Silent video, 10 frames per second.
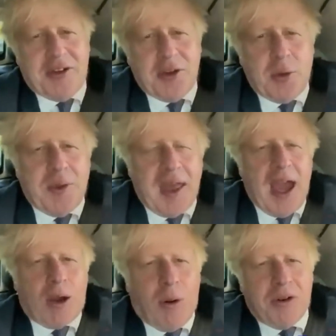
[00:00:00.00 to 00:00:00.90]
to do with air
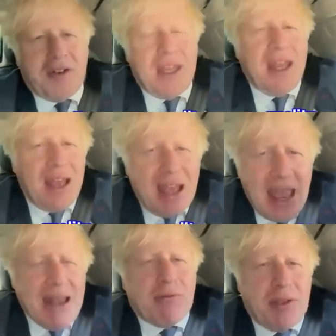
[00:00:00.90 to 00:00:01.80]
quality,
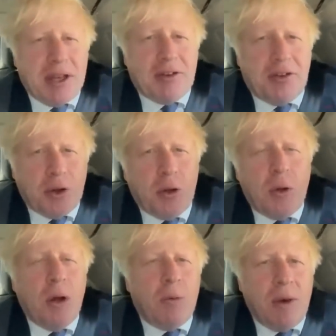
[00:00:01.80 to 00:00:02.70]
everything to do
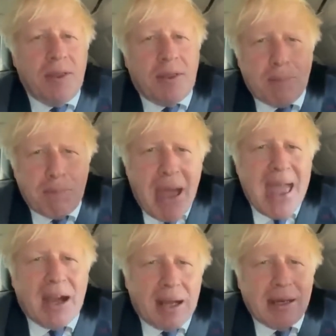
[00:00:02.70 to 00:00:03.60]
with
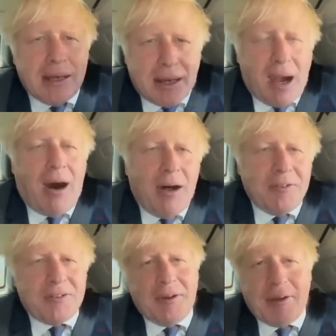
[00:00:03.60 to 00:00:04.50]
Mayor
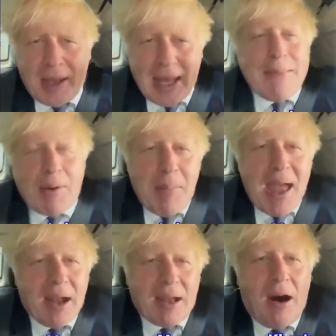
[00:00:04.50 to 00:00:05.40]
Khan's, the Labour
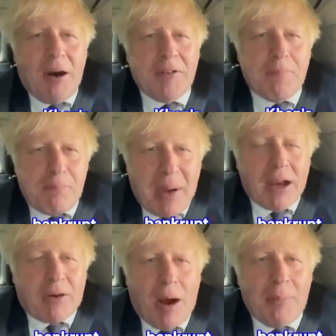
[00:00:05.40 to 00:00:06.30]
Mayor Khan's
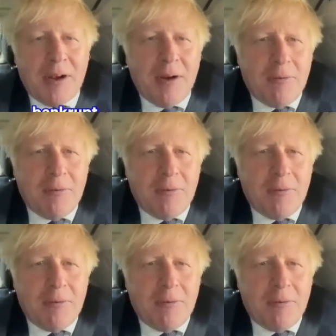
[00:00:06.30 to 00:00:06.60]
bankrupt